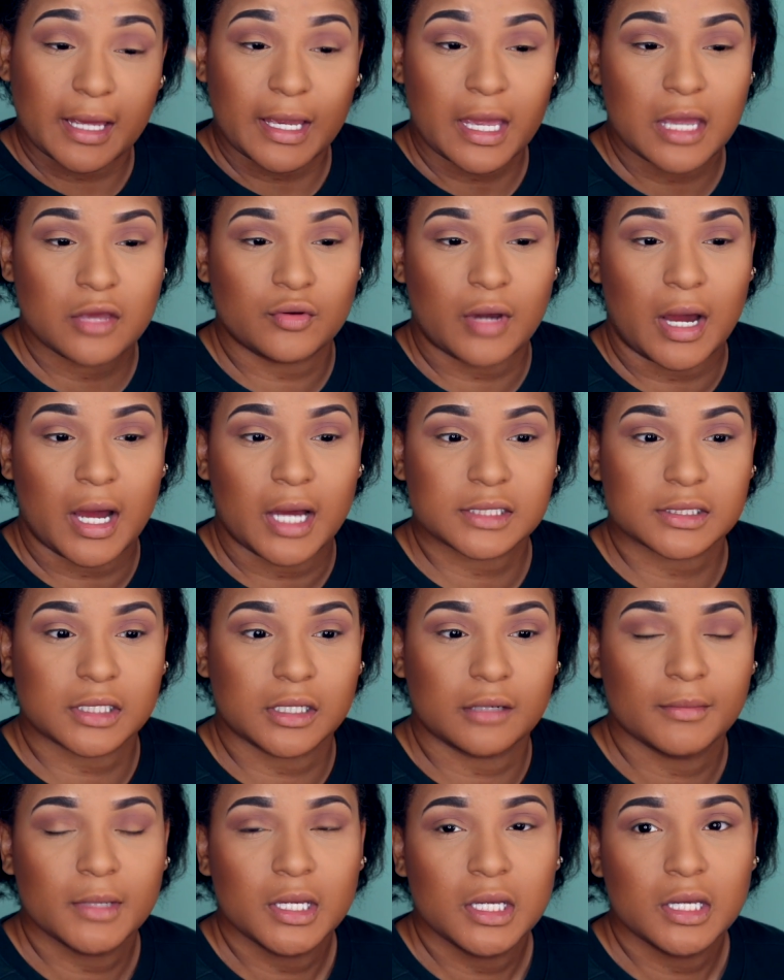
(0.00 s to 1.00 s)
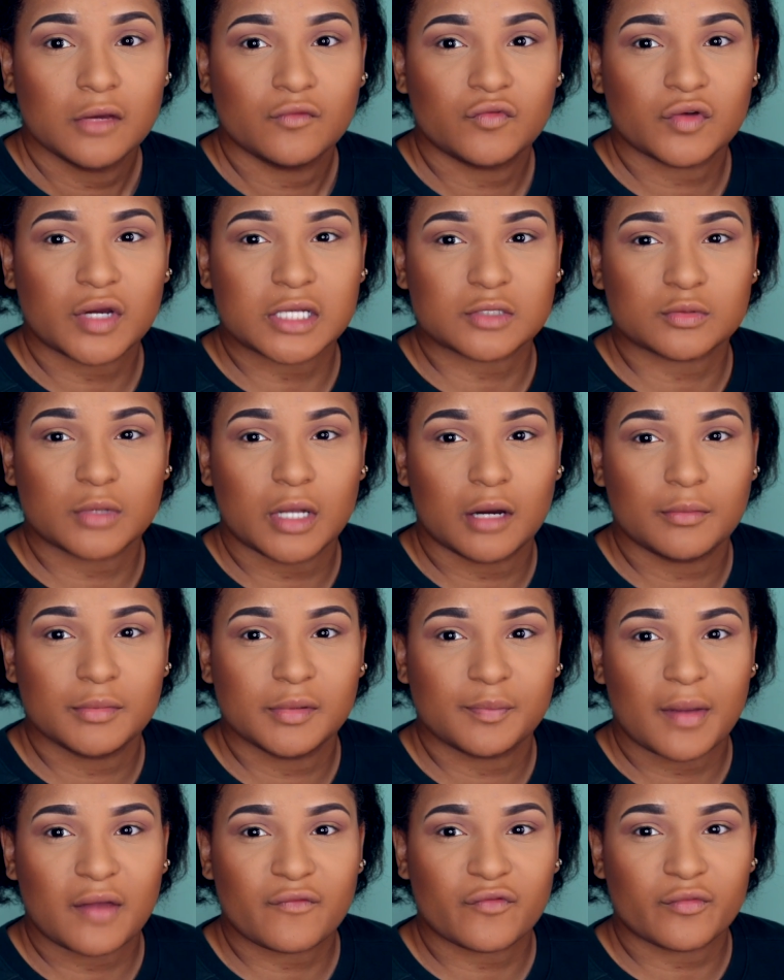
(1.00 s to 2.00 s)
Like, hey guys, if you guys want to help
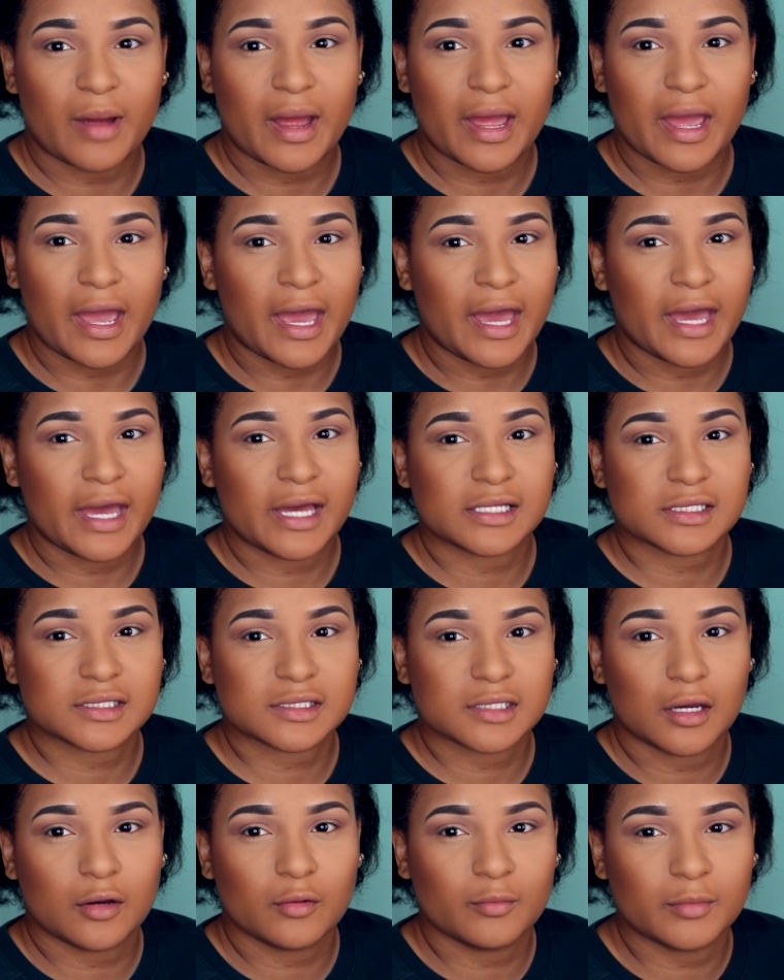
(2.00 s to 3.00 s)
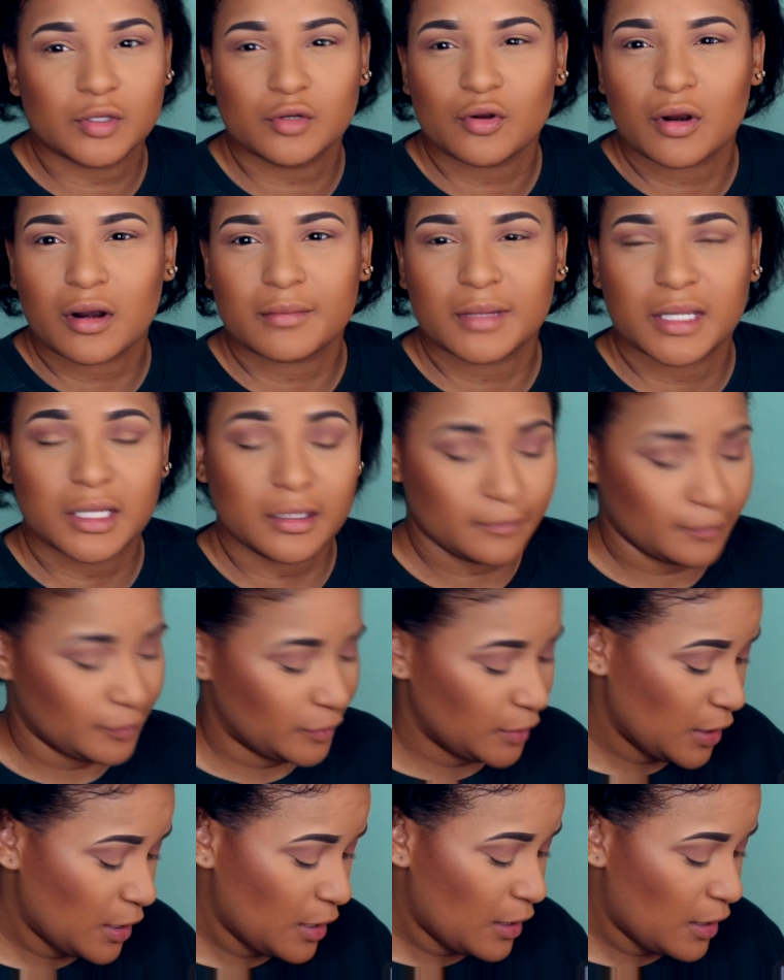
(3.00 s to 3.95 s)
me pay for my ass, help me. You know what I mean?